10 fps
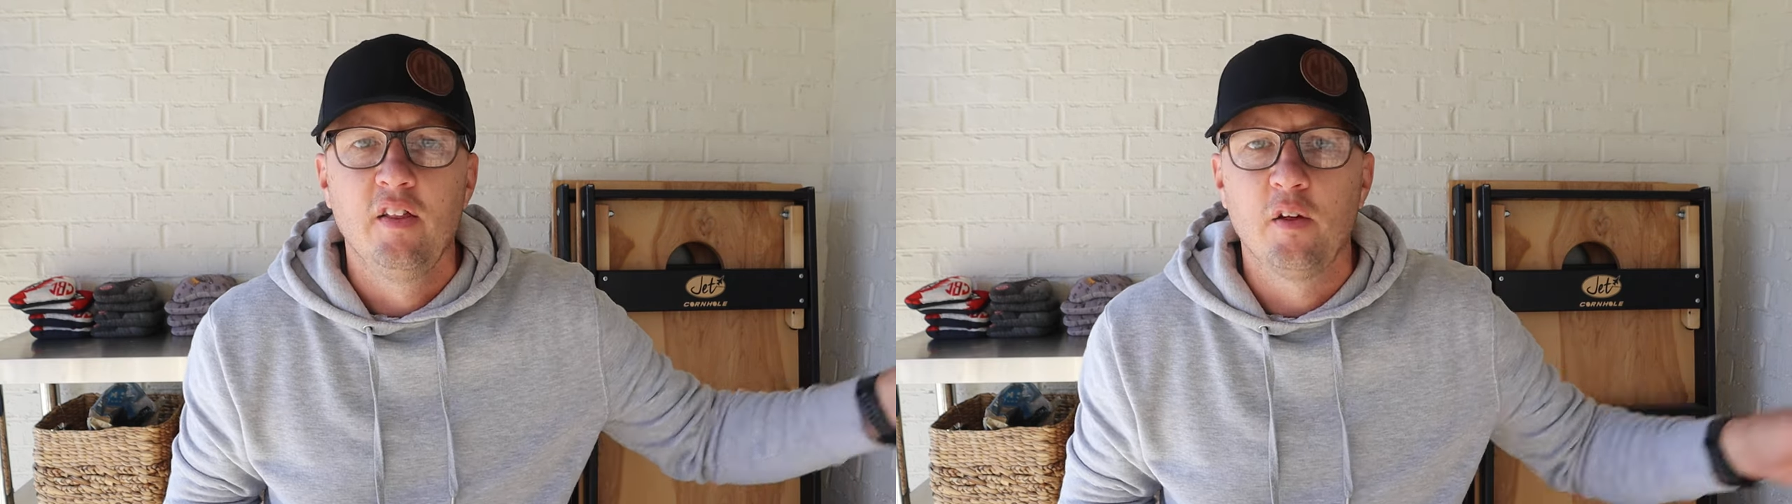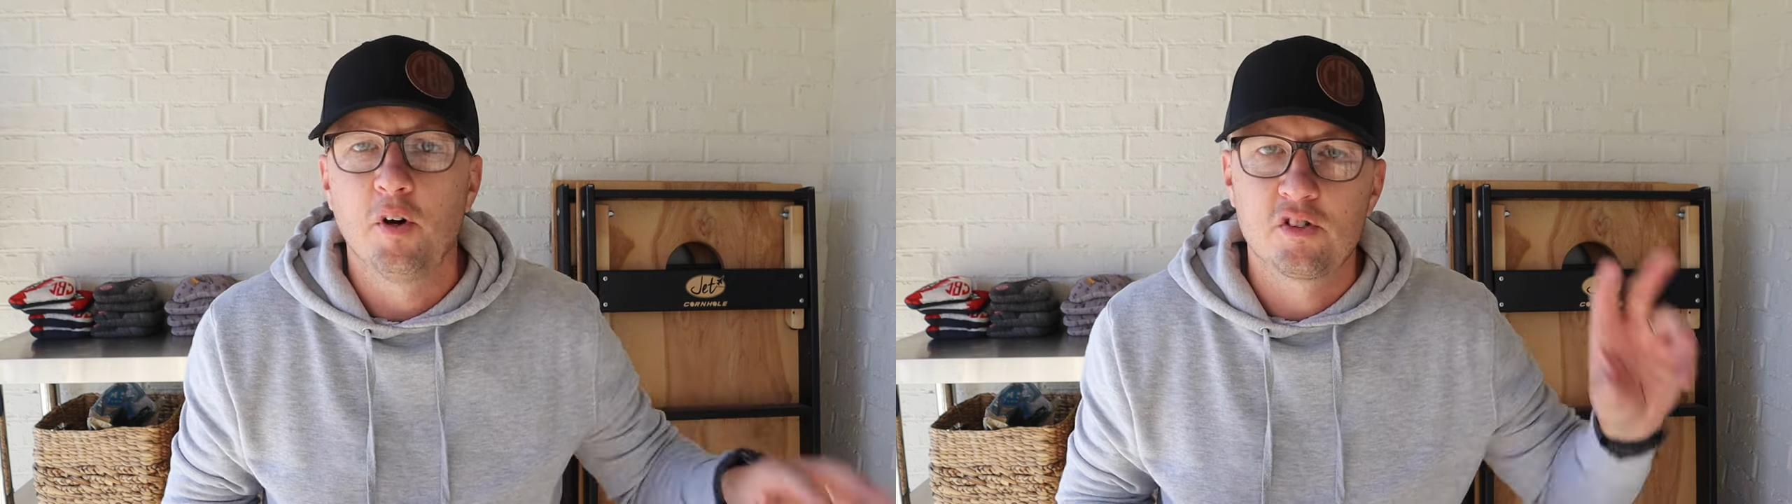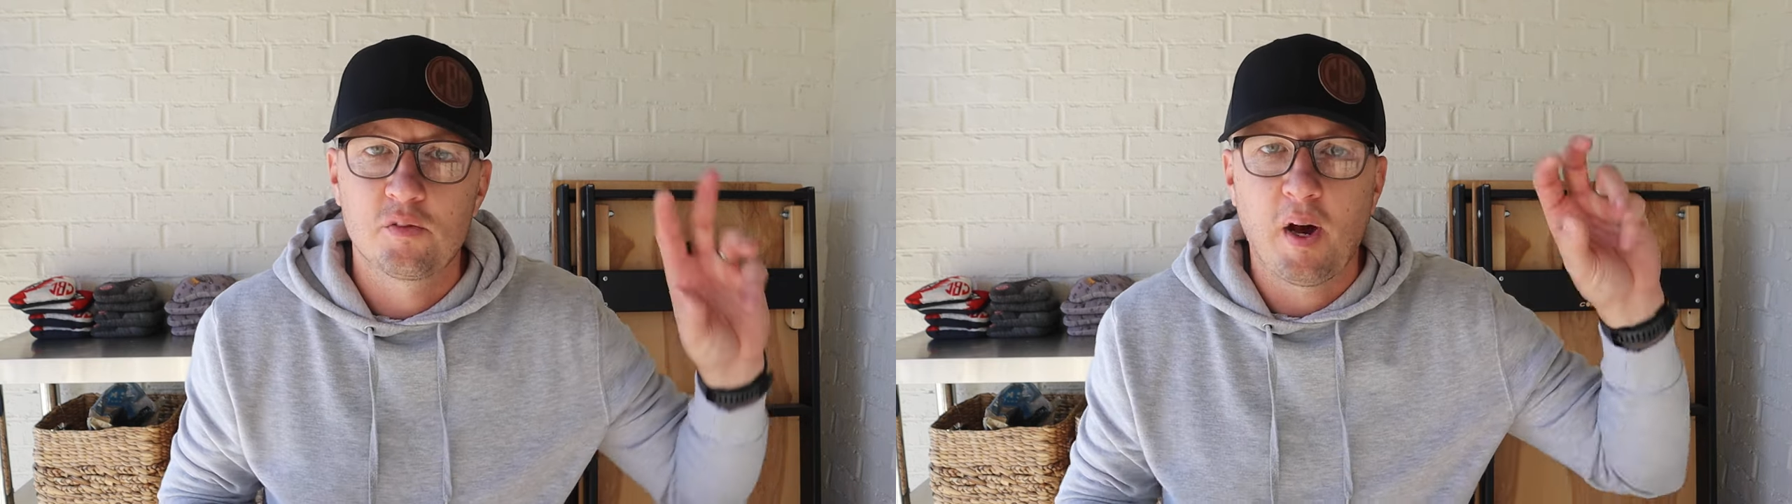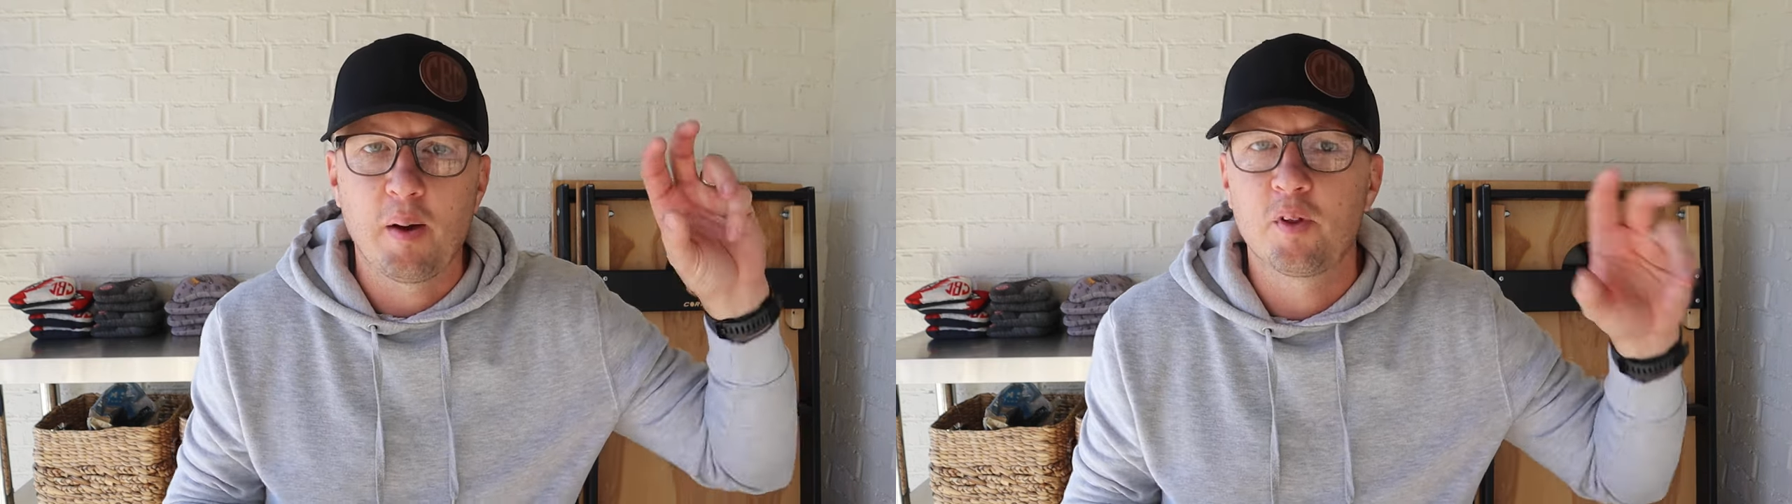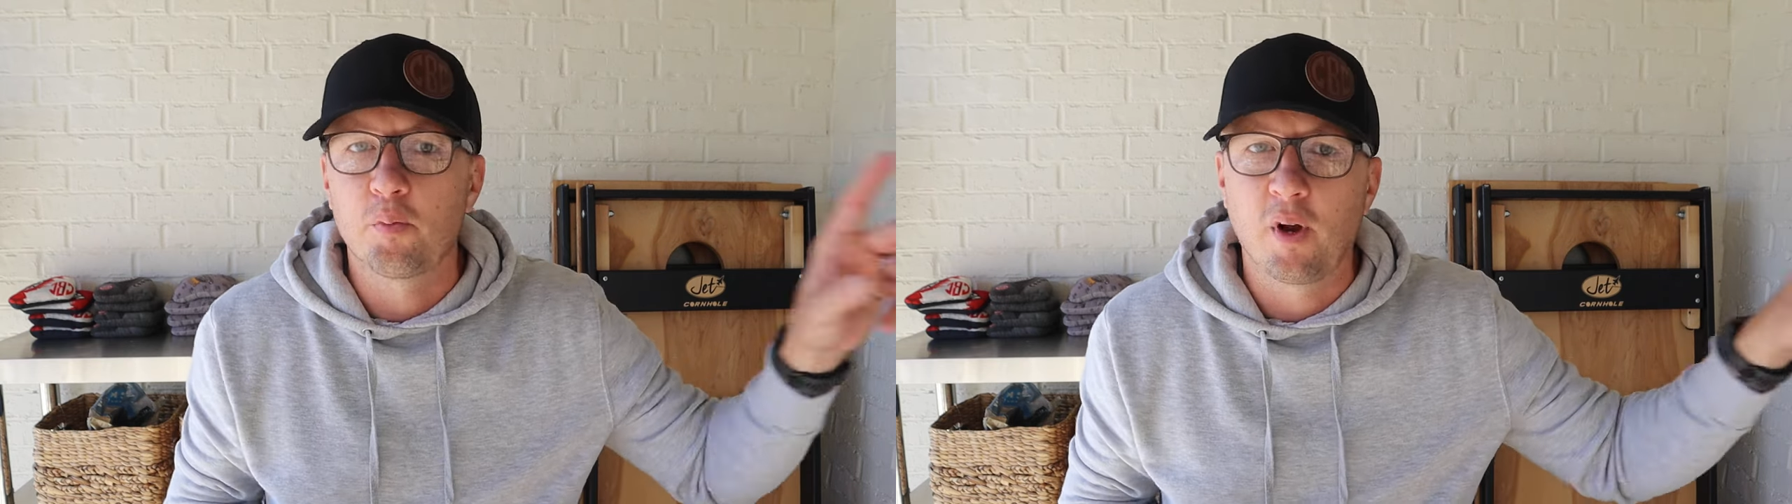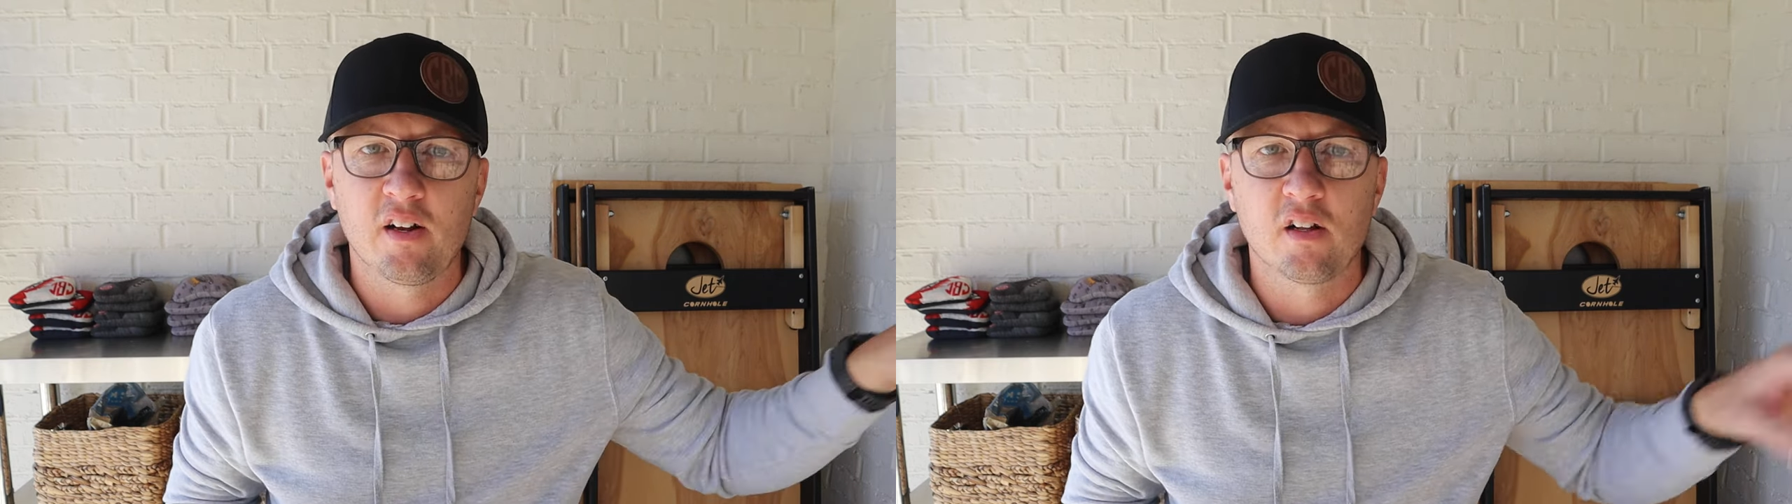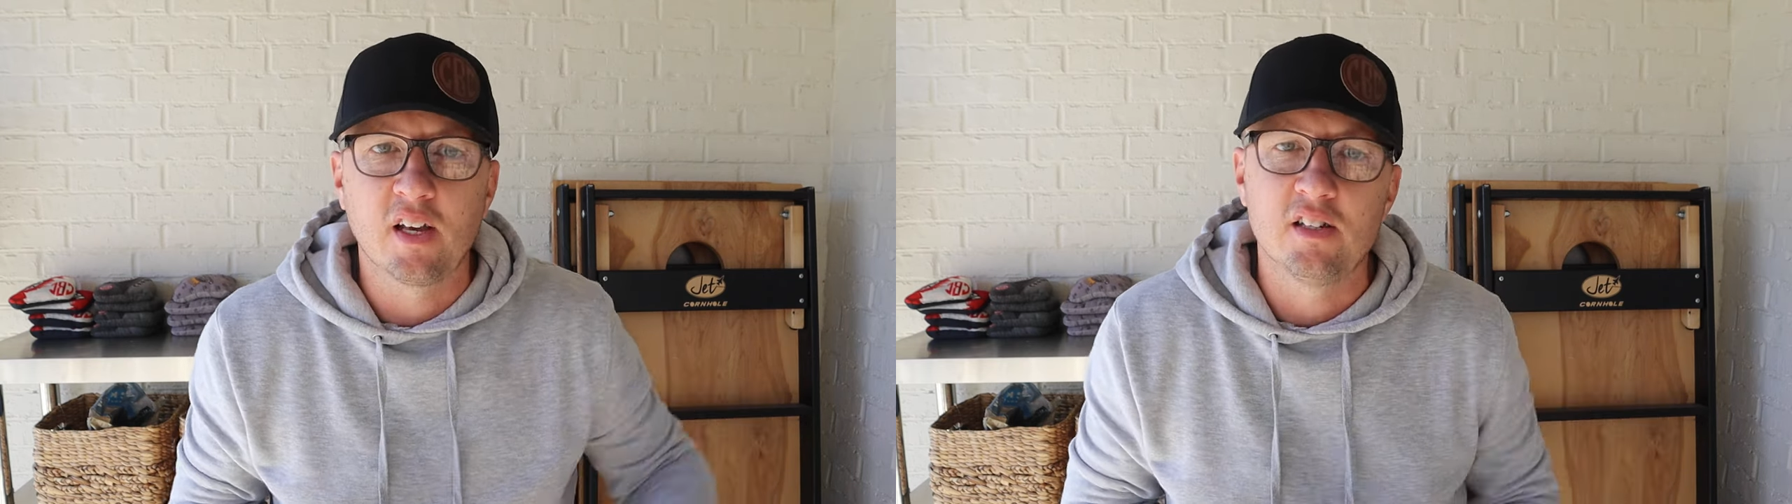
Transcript: most popular brand on the